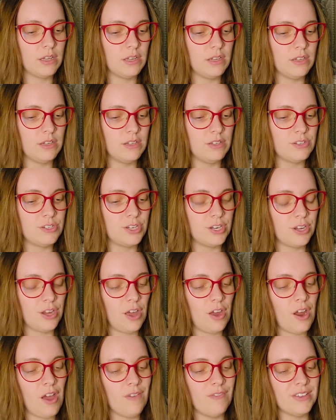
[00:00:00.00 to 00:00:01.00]
She
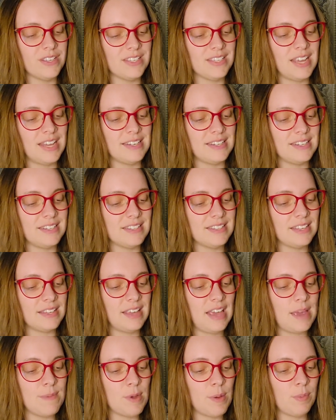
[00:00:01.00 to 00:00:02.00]
cut off his sentence and
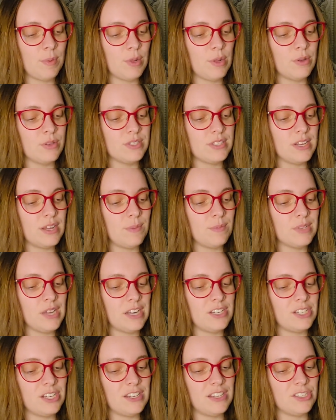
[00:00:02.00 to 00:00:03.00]
came up close to him,
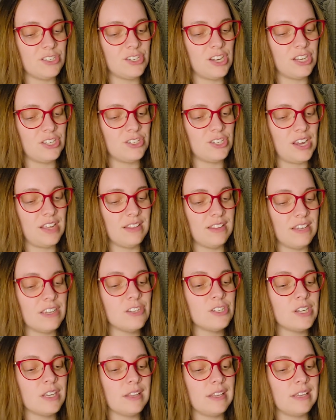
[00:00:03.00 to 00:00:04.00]
touching his chest gently as
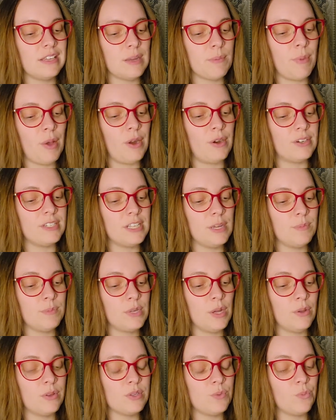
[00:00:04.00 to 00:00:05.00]
she leaned up on her
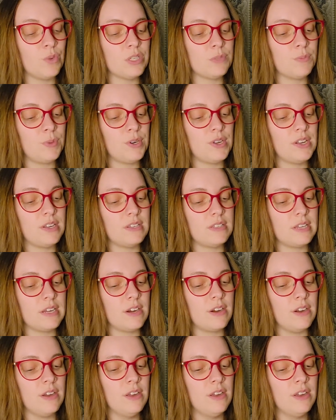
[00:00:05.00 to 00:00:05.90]
tiptoes and whispered in his ear,